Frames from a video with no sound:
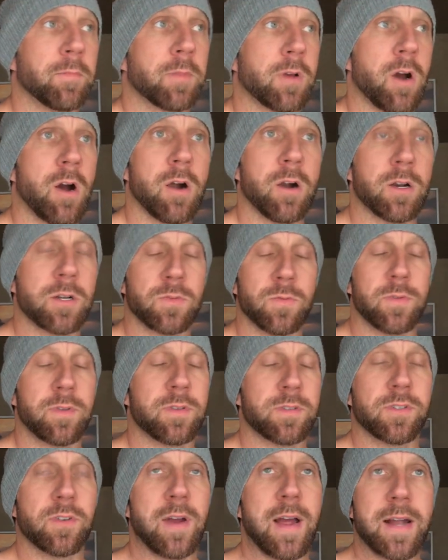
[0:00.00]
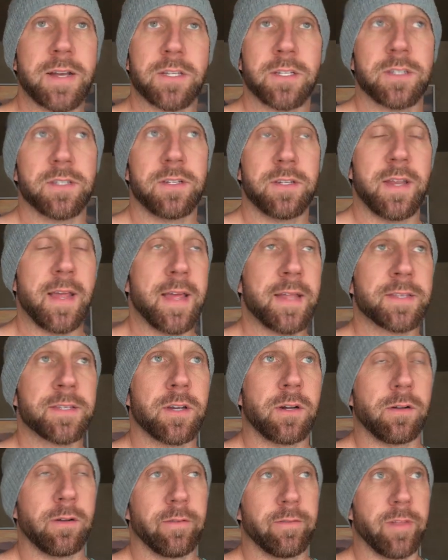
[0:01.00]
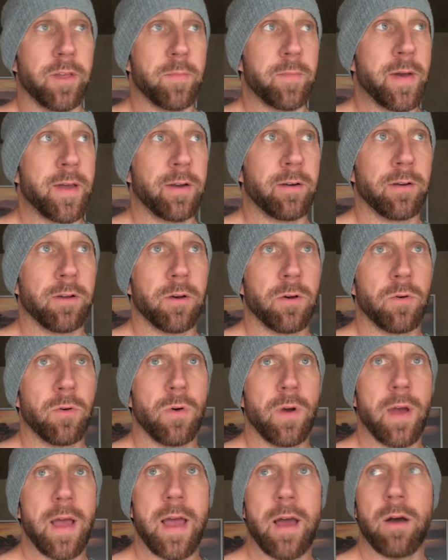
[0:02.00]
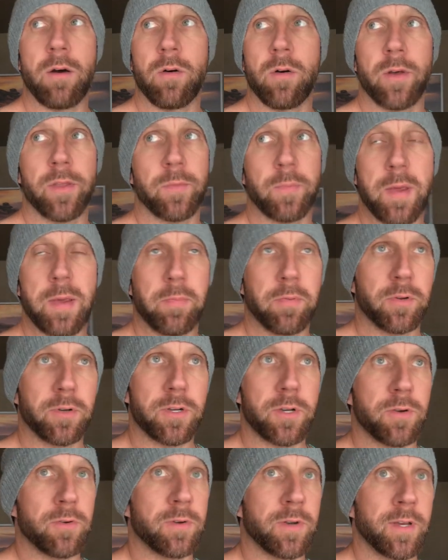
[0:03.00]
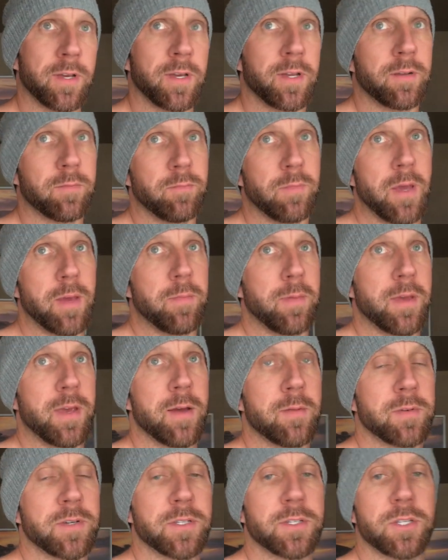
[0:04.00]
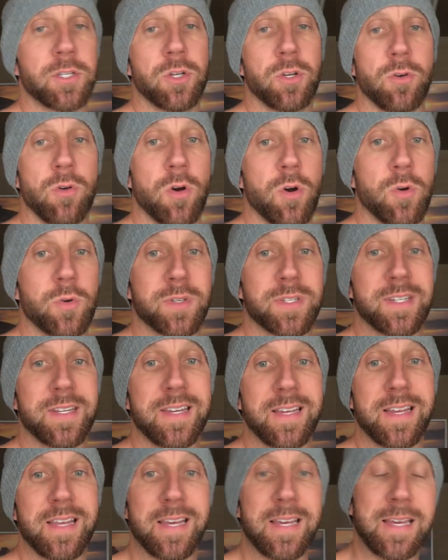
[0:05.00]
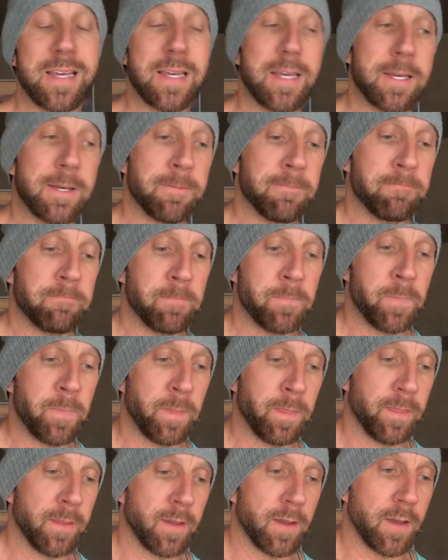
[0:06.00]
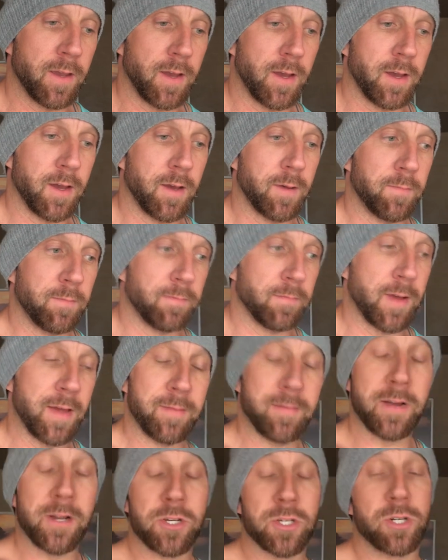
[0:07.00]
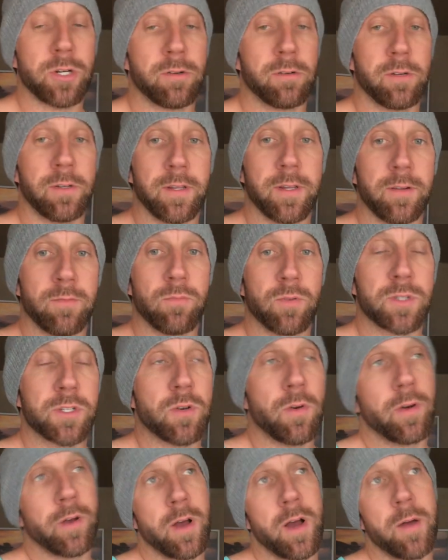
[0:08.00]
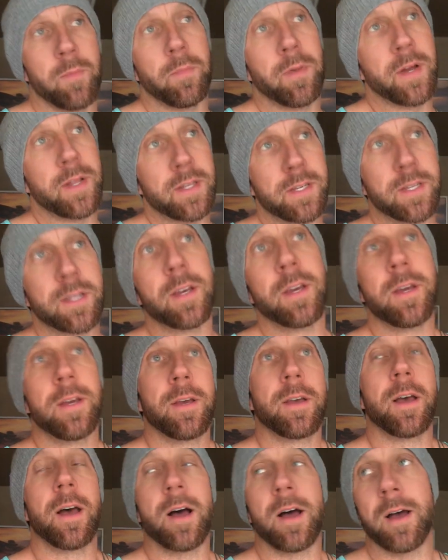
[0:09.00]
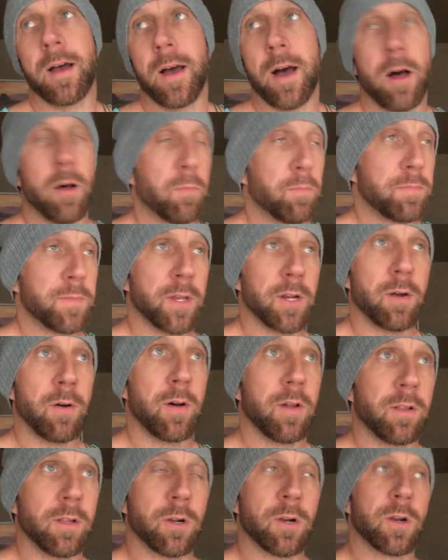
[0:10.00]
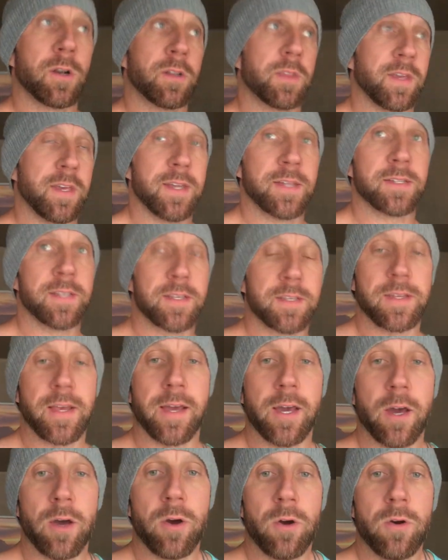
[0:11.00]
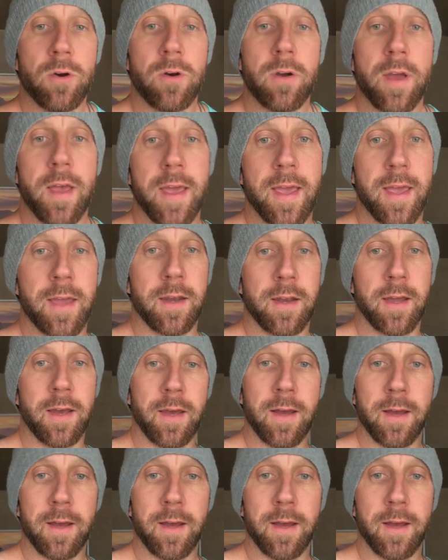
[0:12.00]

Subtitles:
cars with scratches and dents all over them. I don't know how other people are doing it. Maybe I'm just too OCD. I'm not sure really what's going on, but I'll learn things as I go, and